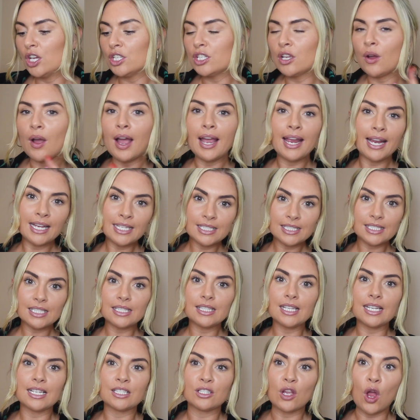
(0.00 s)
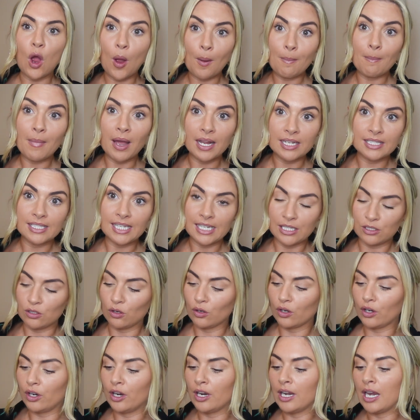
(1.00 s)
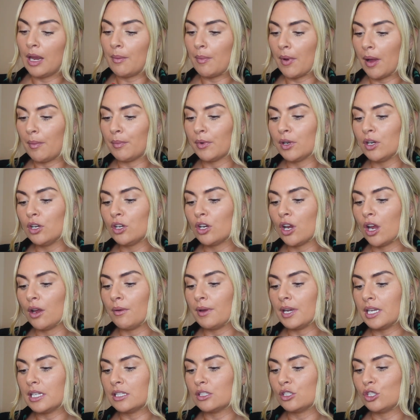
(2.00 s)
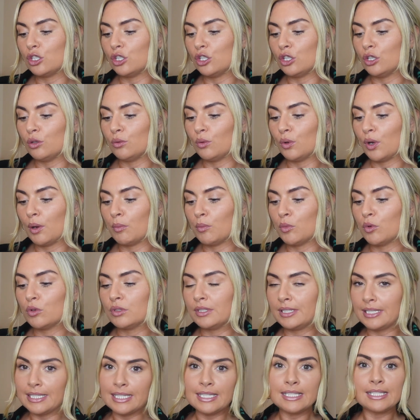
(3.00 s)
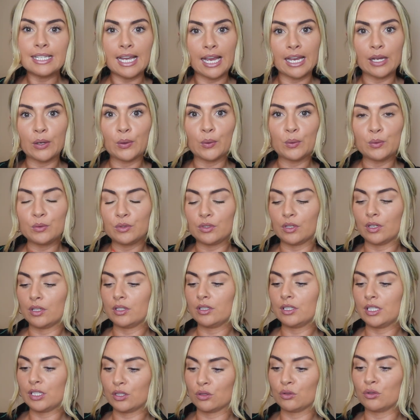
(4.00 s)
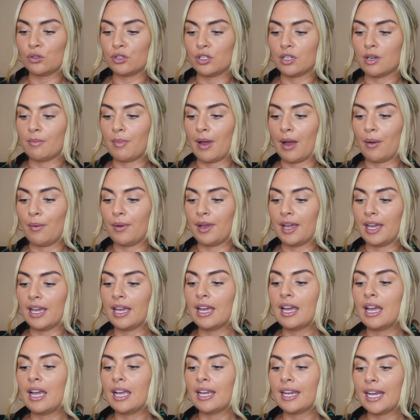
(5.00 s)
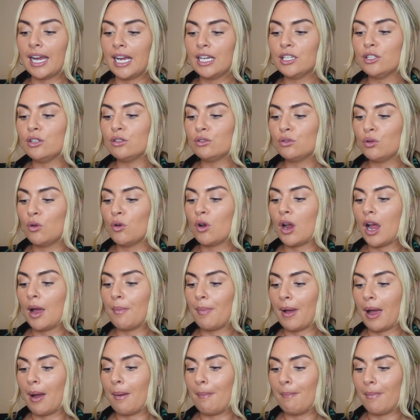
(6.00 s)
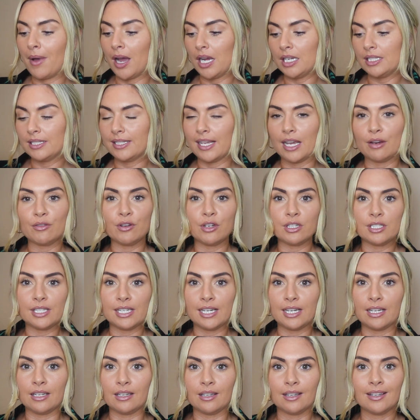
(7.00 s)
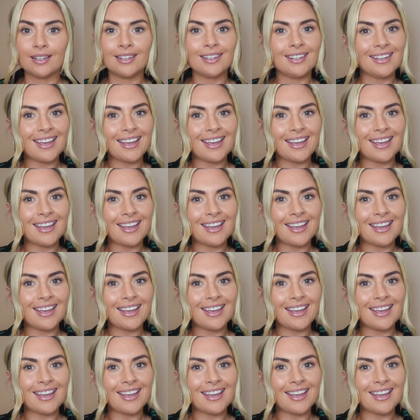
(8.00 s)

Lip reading: I answered this on my TikTok earlier, but I'm going to go into a more detailed discussion about it. Can you talk about mindset routine?